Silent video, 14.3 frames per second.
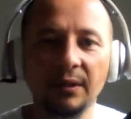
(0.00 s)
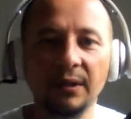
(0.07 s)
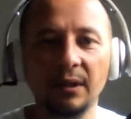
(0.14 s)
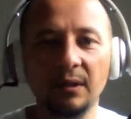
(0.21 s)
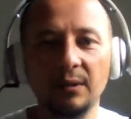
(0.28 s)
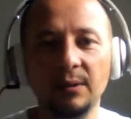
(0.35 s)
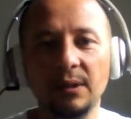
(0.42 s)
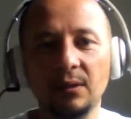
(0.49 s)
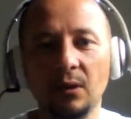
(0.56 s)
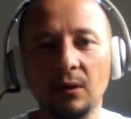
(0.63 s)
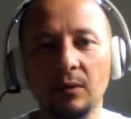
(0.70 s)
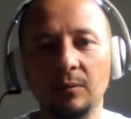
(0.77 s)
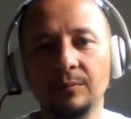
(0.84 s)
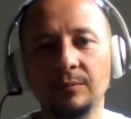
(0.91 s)
He's
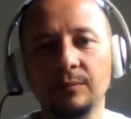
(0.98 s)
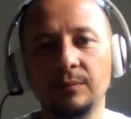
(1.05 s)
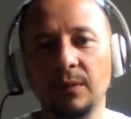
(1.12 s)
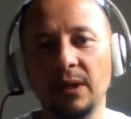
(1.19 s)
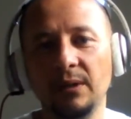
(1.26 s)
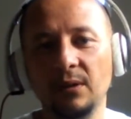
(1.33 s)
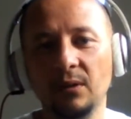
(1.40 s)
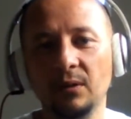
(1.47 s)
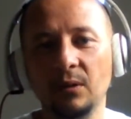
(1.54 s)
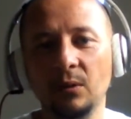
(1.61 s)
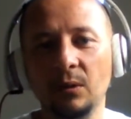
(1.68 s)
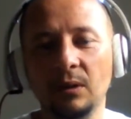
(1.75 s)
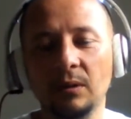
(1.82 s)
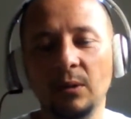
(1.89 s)
got
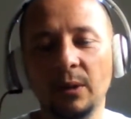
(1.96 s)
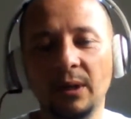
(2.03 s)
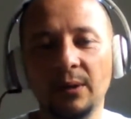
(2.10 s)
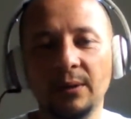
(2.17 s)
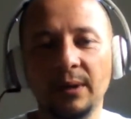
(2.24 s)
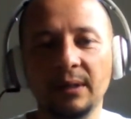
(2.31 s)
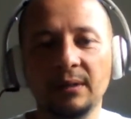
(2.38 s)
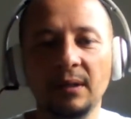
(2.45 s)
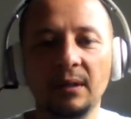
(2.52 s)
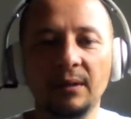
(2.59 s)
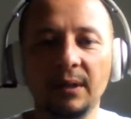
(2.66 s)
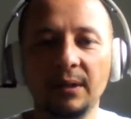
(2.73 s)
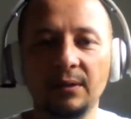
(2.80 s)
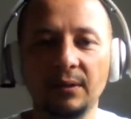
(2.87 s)
quite a quicker
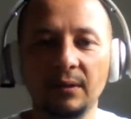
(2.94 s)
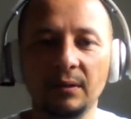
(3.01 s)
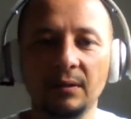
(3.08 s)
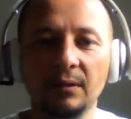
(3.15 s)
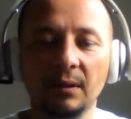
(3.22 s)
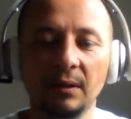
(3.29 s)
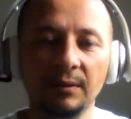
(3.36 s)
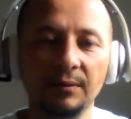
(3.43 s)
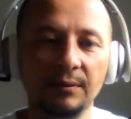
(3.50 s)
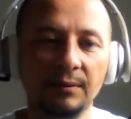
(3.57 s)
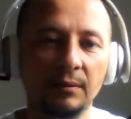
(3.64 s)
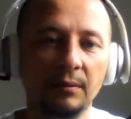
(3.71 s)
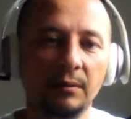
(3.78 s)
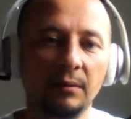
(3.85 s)
acceleration and stuff.
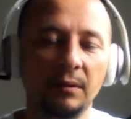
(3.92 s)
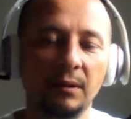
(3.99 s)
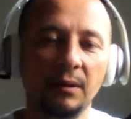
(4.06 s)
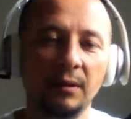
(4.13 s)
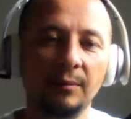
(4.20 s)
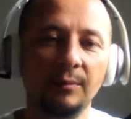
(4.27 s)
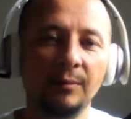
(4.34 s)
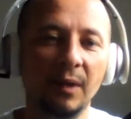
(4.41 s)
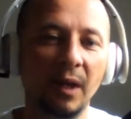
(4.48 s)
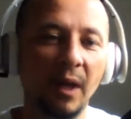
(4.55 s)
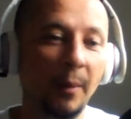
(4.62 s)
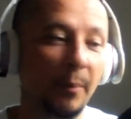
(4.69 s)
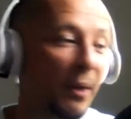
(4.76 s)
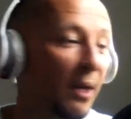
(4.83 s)

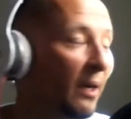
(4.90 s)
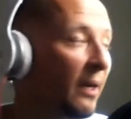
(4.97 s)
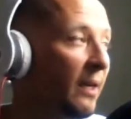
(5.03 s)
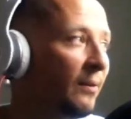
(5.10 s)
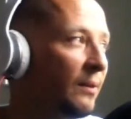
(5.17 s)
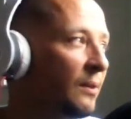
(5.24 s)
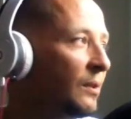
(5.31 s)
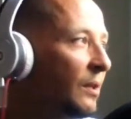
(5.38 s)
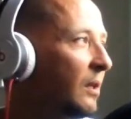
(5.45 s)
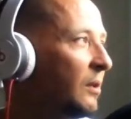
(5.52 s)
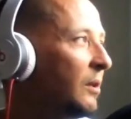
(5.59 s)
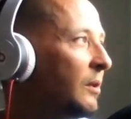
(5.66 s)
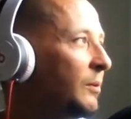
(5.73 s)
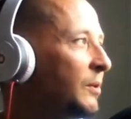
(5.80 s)
But even
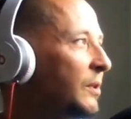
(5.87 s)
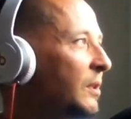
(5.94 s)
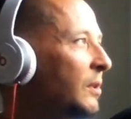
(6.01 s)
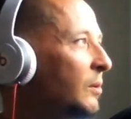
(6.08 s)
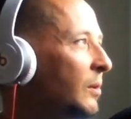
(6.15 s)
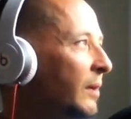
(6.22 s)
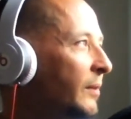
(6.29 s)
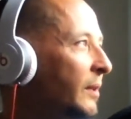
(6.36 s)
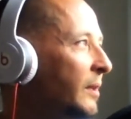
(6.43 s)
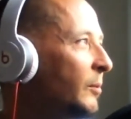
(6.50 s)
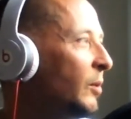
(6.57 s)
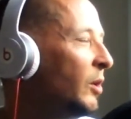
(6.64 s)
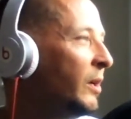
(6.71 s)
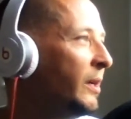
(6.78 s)
so, I'm still loving
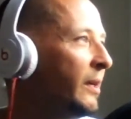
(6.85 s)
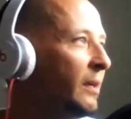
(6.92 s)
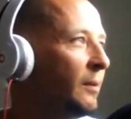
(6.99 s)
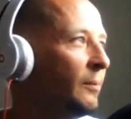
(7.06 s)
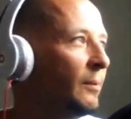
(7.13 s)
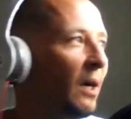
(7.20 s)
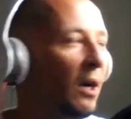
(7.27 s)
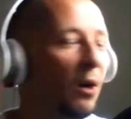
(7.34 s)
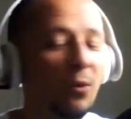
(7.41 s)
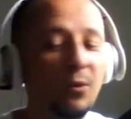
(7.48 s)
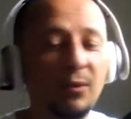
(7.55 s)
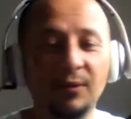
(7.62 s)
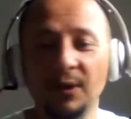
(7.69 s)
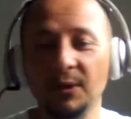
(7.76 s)
my
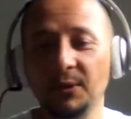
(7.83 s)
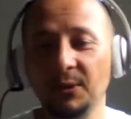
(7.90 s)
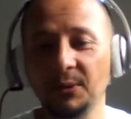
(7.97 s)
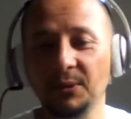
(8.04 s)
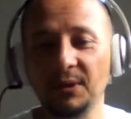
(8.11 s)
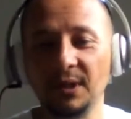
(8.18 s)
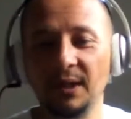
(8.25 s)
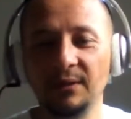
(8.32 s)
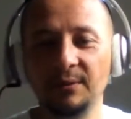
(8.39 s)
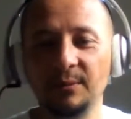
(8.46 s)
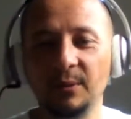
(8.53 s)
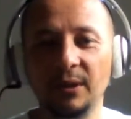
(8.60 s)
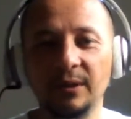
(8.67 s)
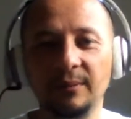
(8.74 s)
old Fossil stuff.
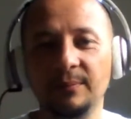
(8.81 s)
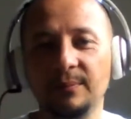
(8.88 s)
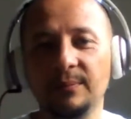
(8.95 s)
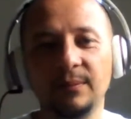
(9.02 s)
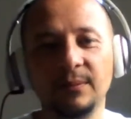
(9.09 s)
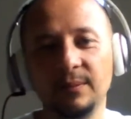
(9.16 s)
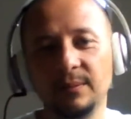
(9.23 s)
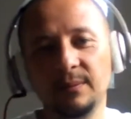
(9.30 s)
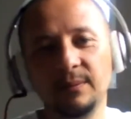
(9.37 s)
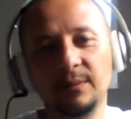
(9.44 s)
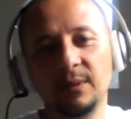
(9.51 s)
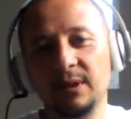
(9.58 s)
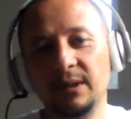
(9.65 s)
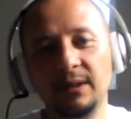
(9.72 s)
My
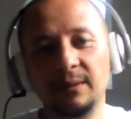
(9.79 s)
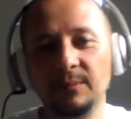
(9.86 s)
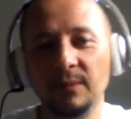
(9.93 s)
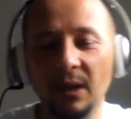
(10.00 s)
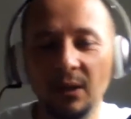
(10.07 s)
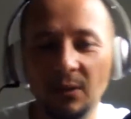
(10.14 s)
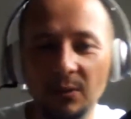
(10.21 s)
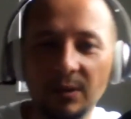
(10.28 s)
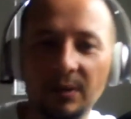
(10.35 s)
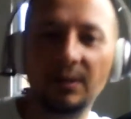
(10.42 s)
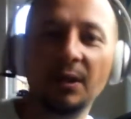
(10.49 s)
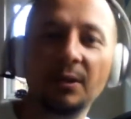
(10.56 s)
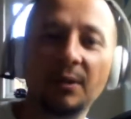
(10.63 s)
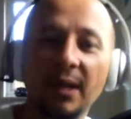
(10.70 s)
old
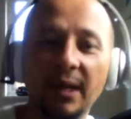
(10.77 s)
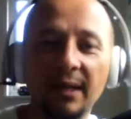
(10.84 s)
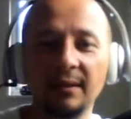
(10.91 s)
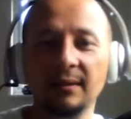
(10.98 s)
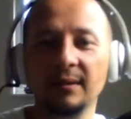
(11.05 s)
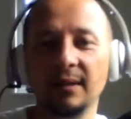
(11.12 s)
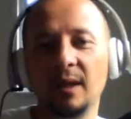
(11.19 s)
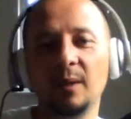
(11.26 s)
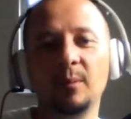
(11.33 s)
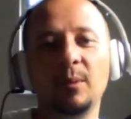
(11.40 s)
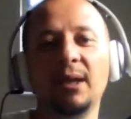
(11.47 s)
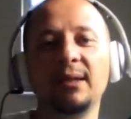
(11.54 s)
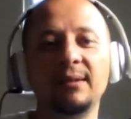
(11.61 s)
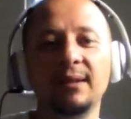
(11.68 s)
210
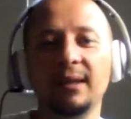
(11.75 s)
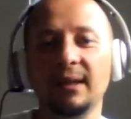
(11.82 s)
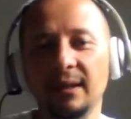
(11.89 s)
plastic.